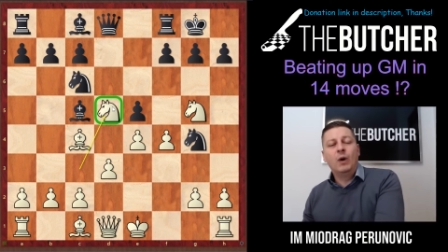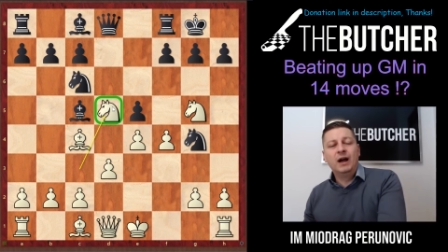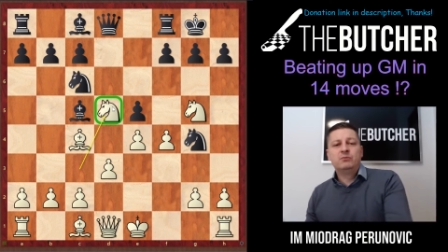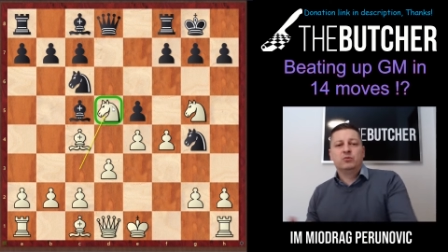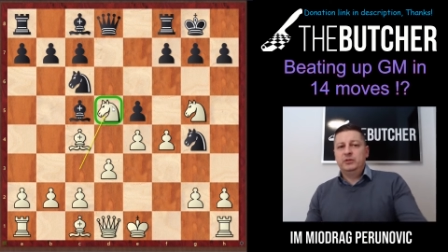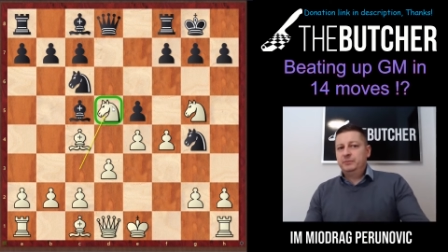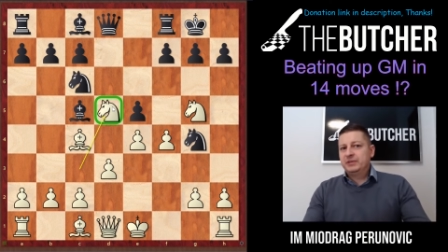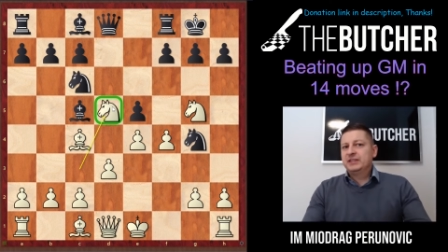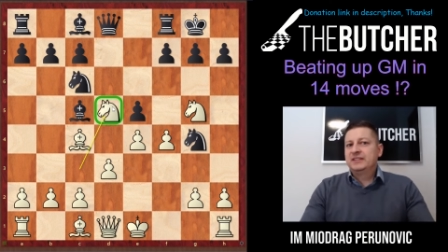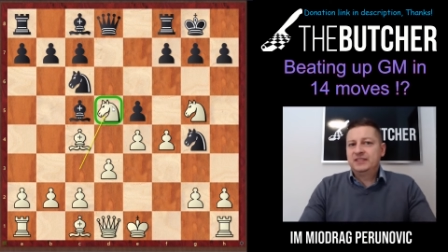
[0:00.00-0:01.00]
one more
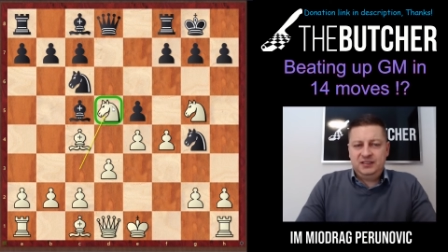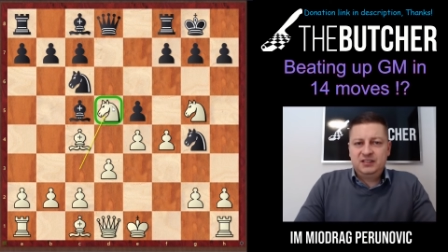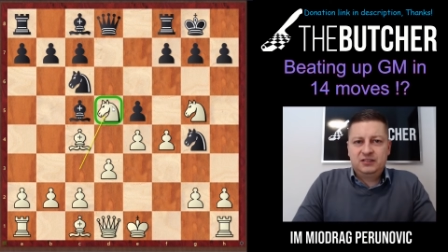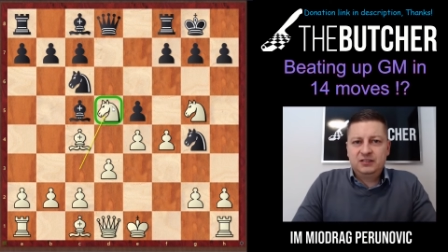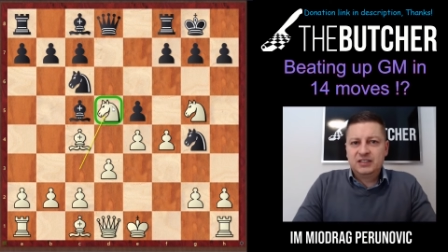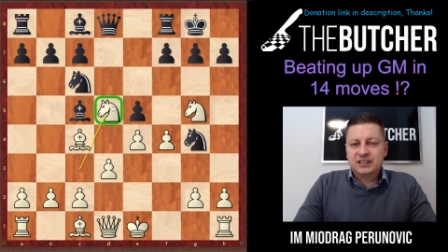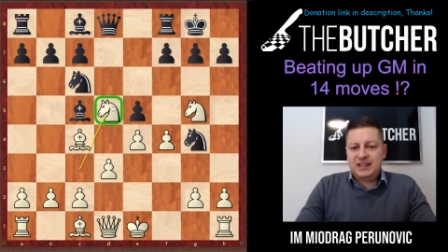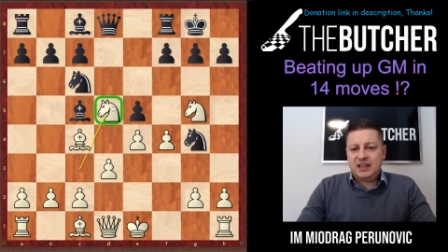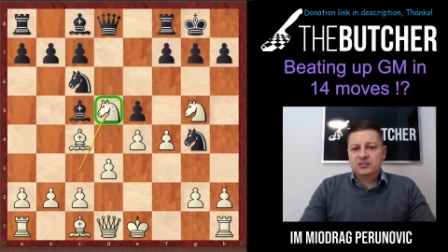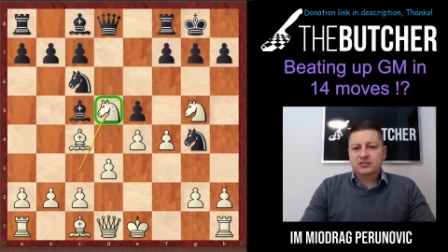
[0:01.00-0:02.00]
piece into the
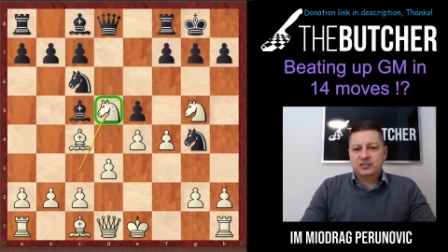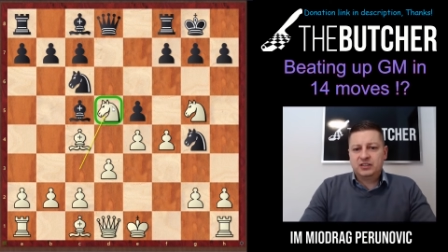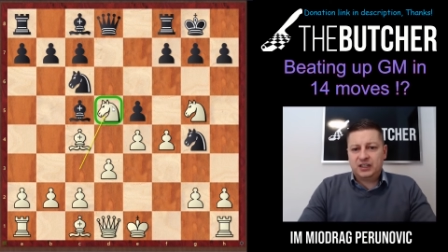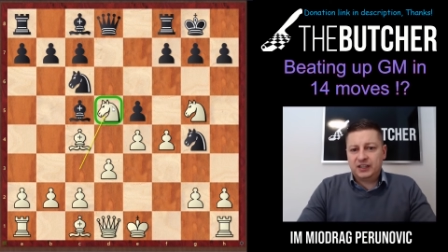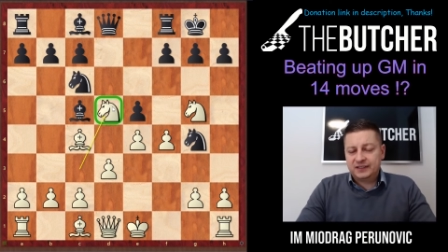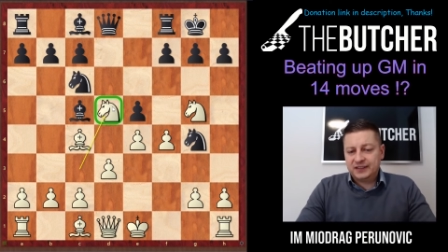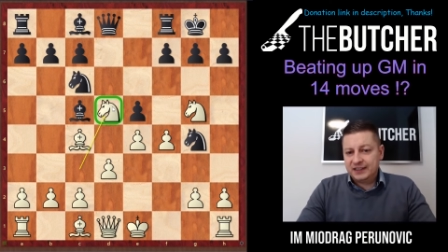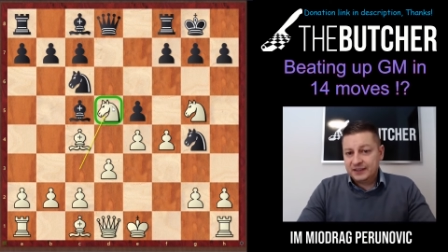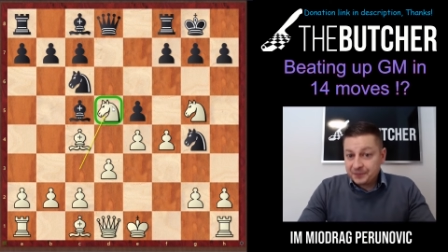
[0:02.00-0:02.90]
attack onto the king side.